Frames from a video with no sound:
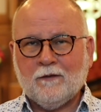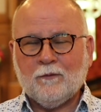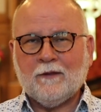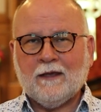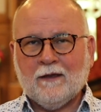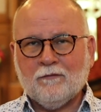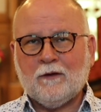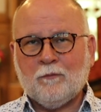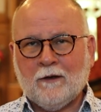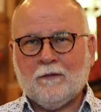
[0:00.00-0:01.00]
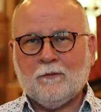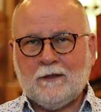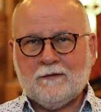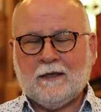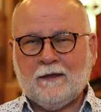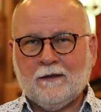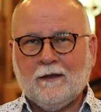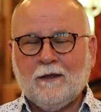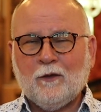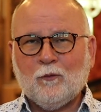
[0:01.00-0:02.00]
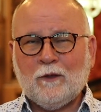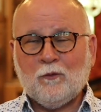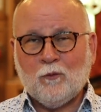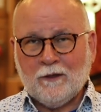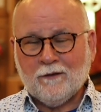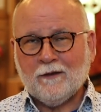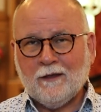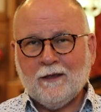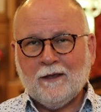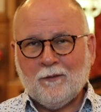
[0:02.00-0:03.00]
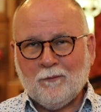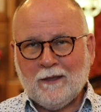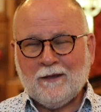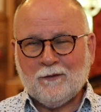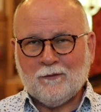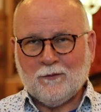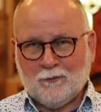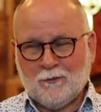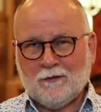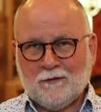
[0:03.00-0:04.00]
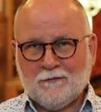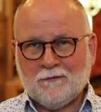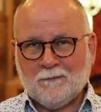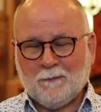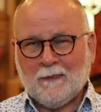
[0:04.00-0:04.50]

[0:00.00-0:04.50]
With every breath we take, we will make it through this.